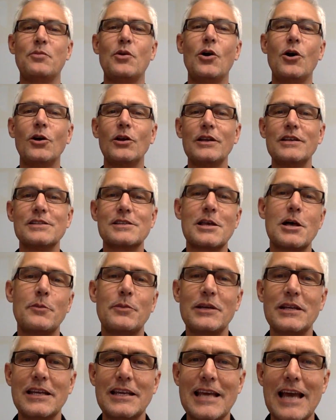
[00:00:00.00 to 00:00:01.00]
Paul is
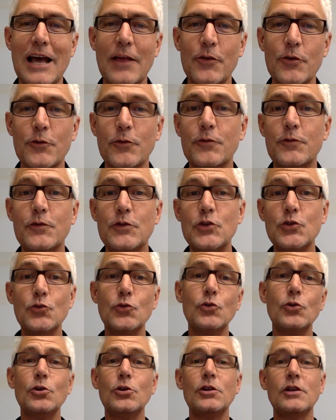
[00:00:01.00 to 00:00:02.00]
helping to gather
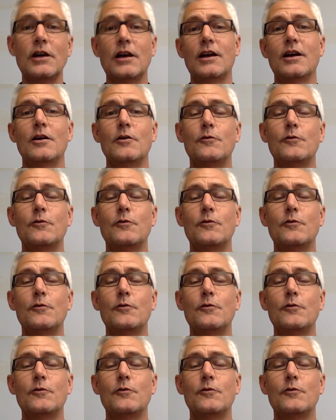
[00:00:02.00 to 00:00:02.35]
fuel